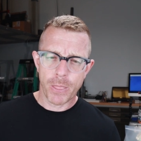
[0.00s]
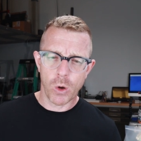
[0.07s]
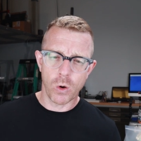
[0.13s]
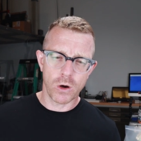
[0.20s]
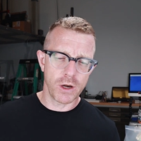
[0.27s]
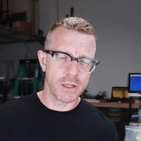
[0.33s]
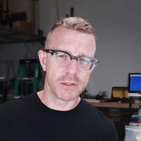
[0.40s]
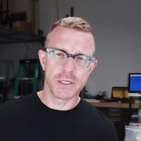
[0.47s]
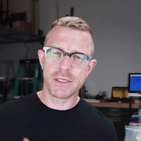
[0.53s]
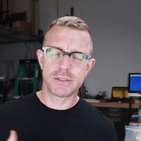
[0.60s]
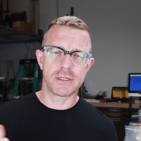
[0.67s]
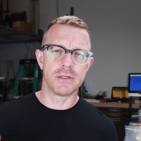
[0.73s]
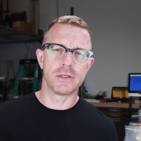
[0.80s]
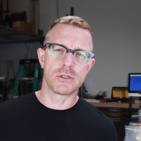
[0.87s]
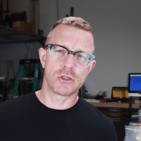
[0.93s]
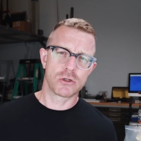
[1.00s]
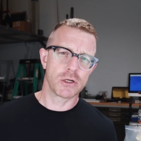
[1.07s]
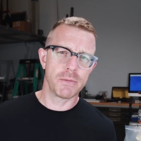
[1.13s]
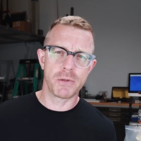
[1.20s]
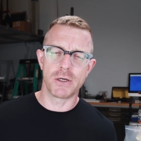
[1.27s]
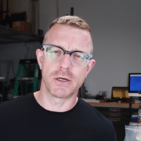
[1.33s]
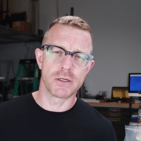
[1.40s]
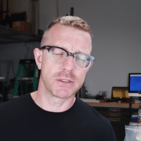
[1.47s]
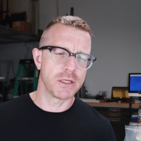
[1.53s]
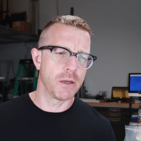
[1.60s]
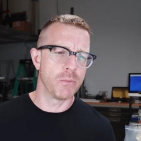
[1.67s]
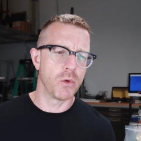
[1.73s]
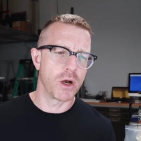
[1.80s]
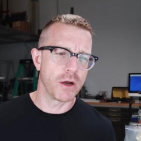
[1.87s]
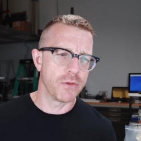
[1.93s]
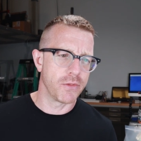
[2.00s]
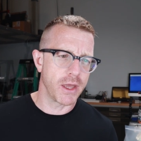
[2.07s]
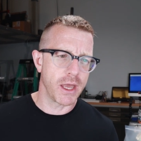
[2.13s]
or at least a distributor somewhere